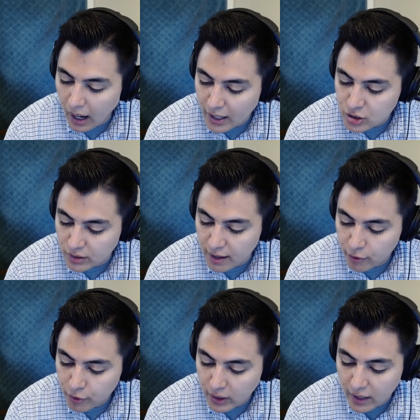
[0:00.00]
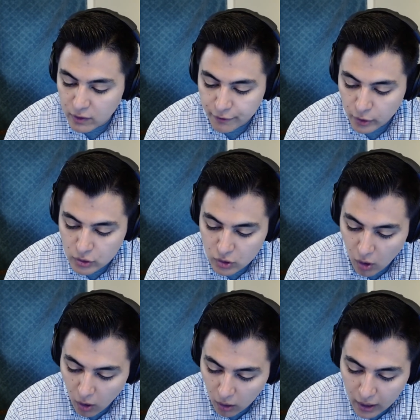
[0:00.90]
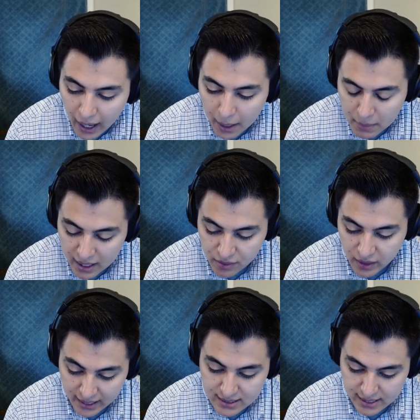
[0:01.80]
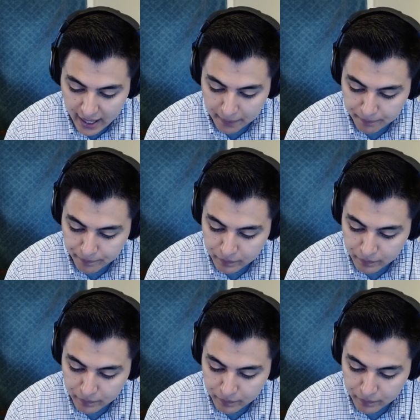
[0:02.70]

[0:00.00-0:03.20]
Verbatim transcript: I shall never forget the first call I made the next day.